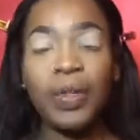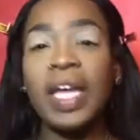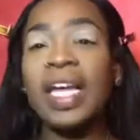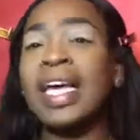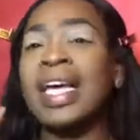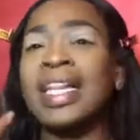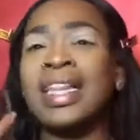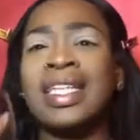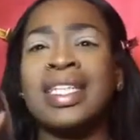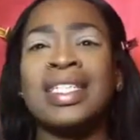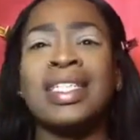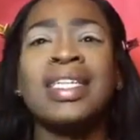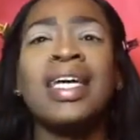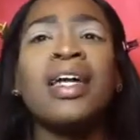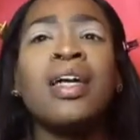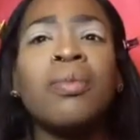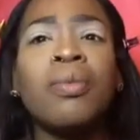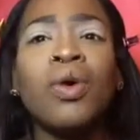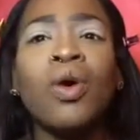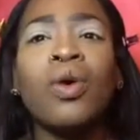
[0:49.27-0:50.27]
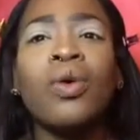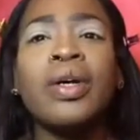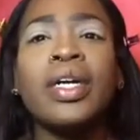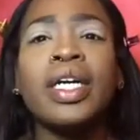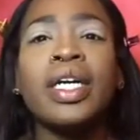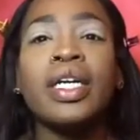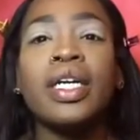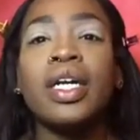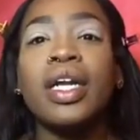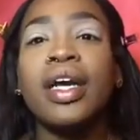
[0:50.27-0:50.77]
get this setup
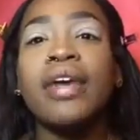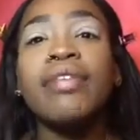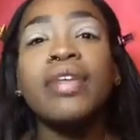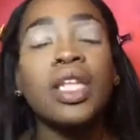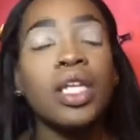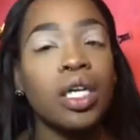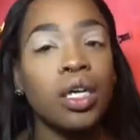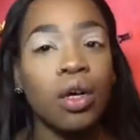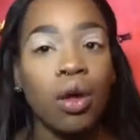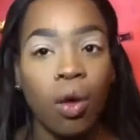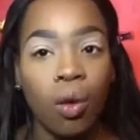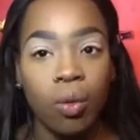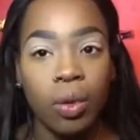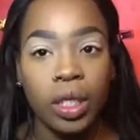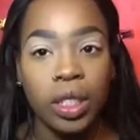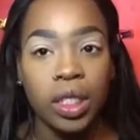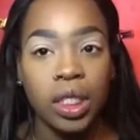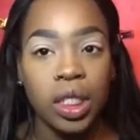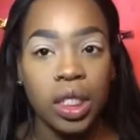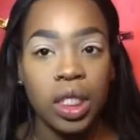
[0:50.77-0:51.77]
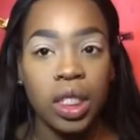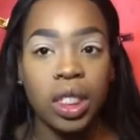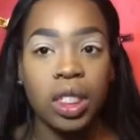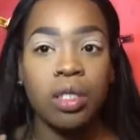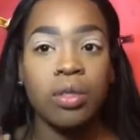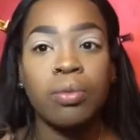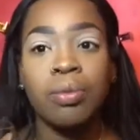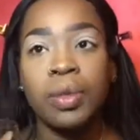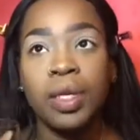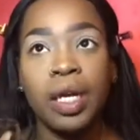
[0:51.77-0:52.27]
going, get everything going just
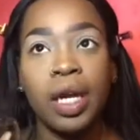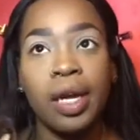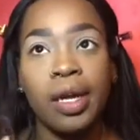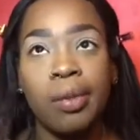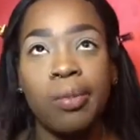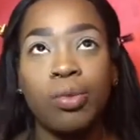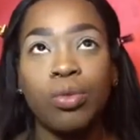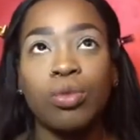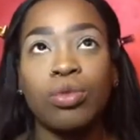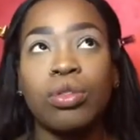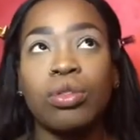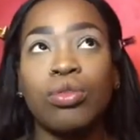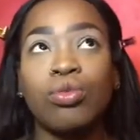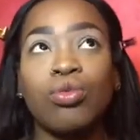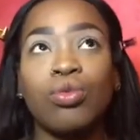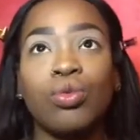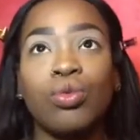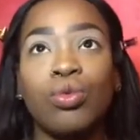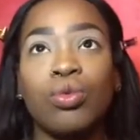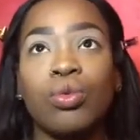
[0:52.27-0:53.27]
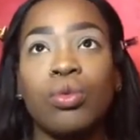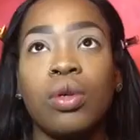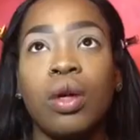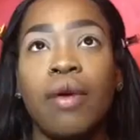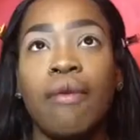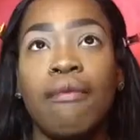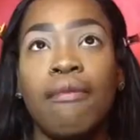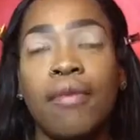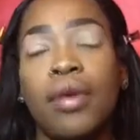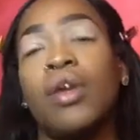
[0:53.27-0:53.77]
to be able to
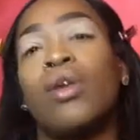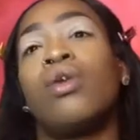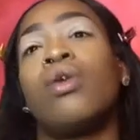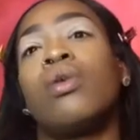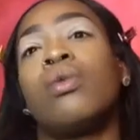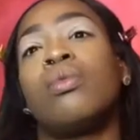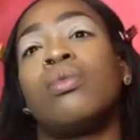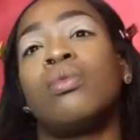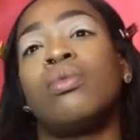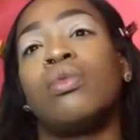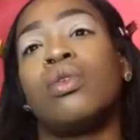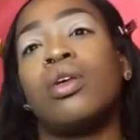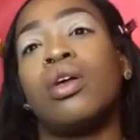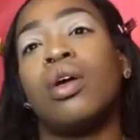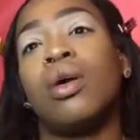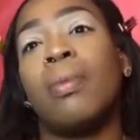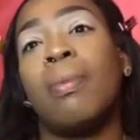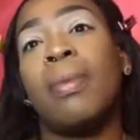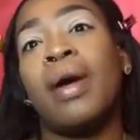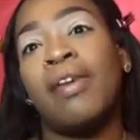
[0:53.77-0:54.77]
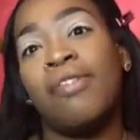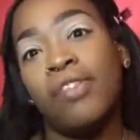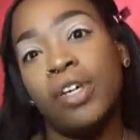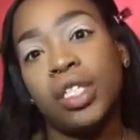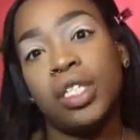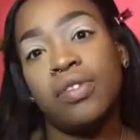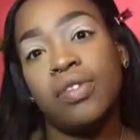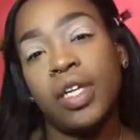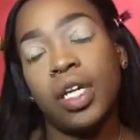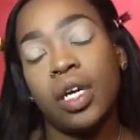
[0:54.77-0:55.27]
film my
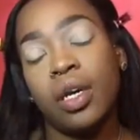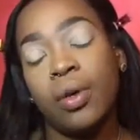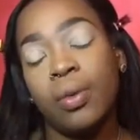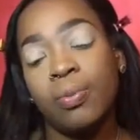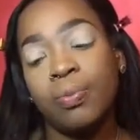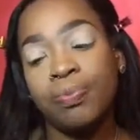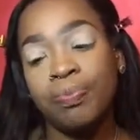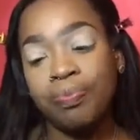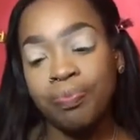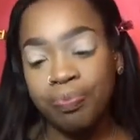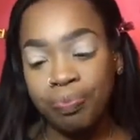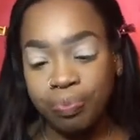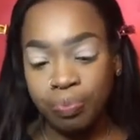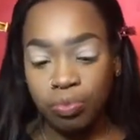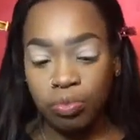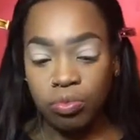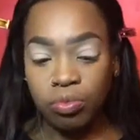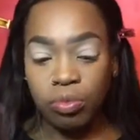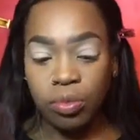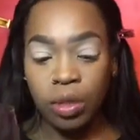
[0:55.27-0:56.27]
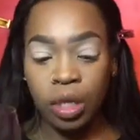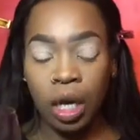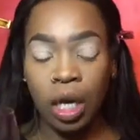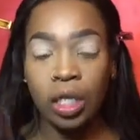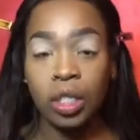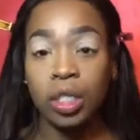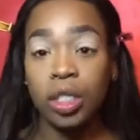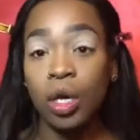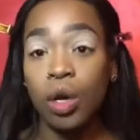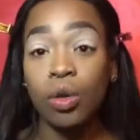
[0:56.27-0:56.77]
first video.
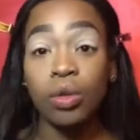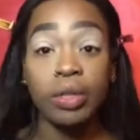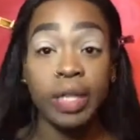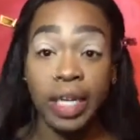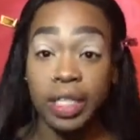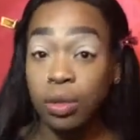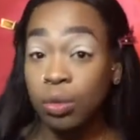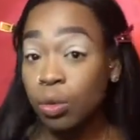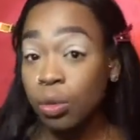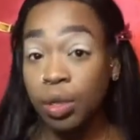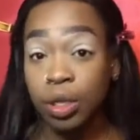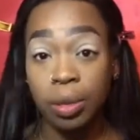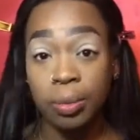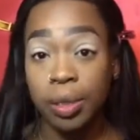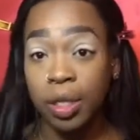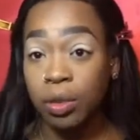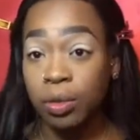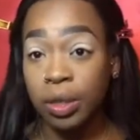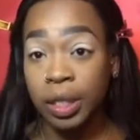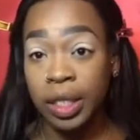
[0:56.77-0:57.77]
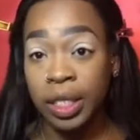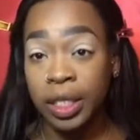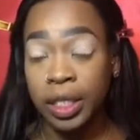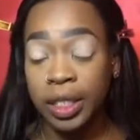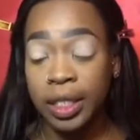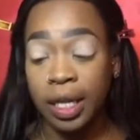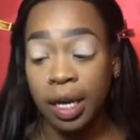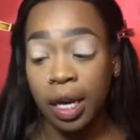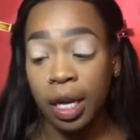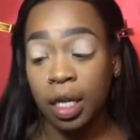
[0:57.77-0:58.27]
So that's what we're going to be doing here
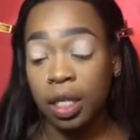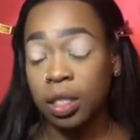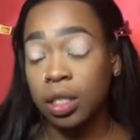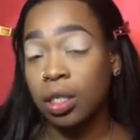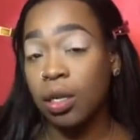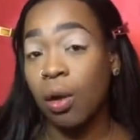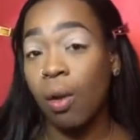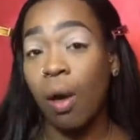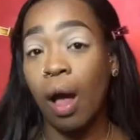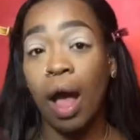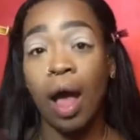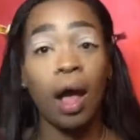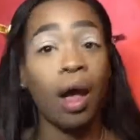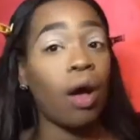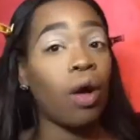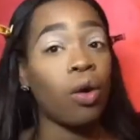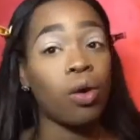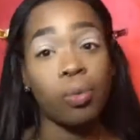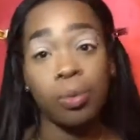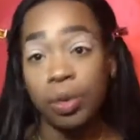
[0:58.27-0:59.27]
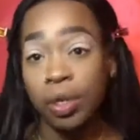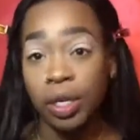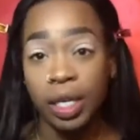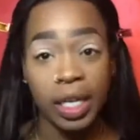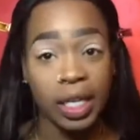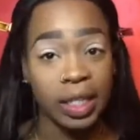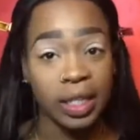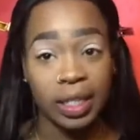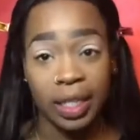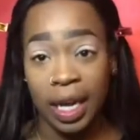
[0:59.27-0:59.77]
today. So I hope you're
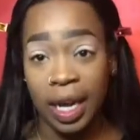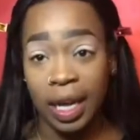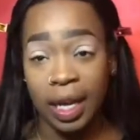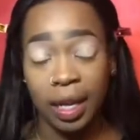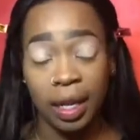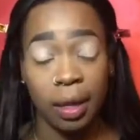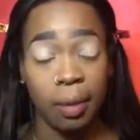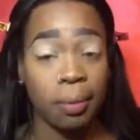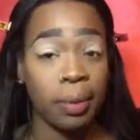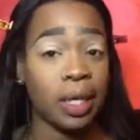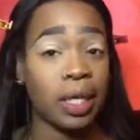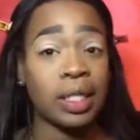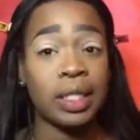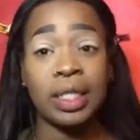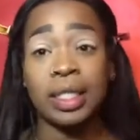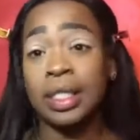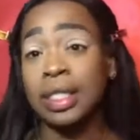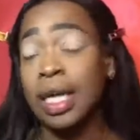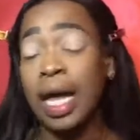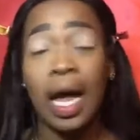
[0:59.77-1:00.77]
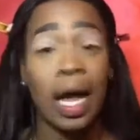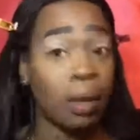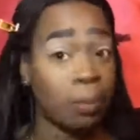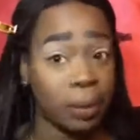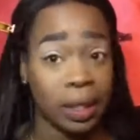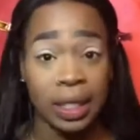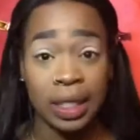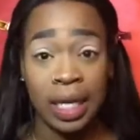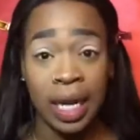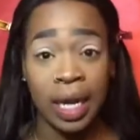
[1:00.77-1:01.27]
excited because I'm
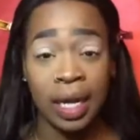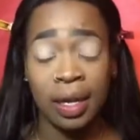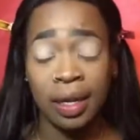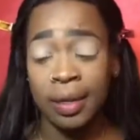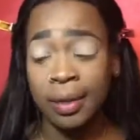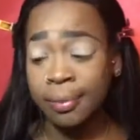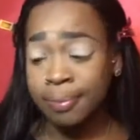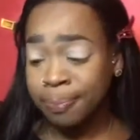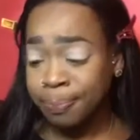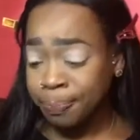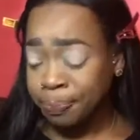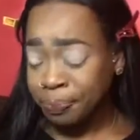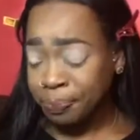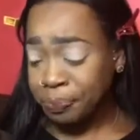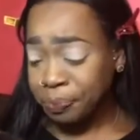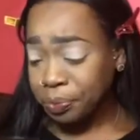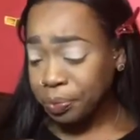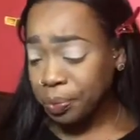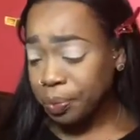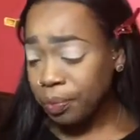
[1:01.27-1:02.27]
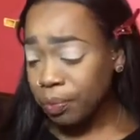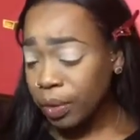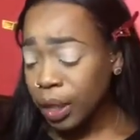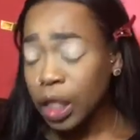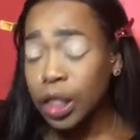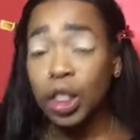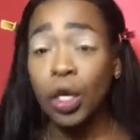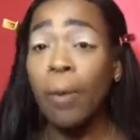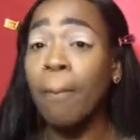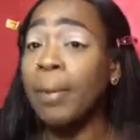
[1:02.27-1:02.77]
excited.
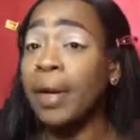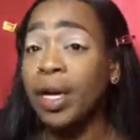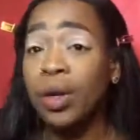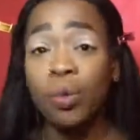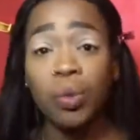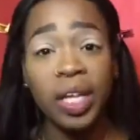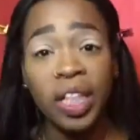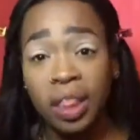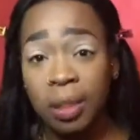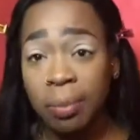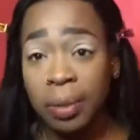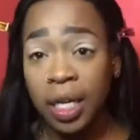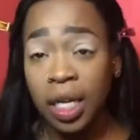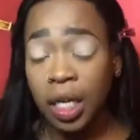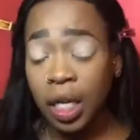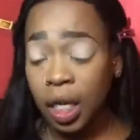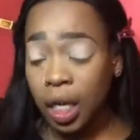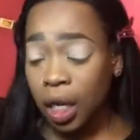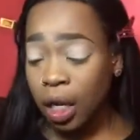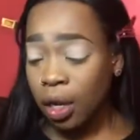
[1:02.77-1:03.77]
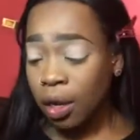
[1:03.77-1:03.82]
So bear with me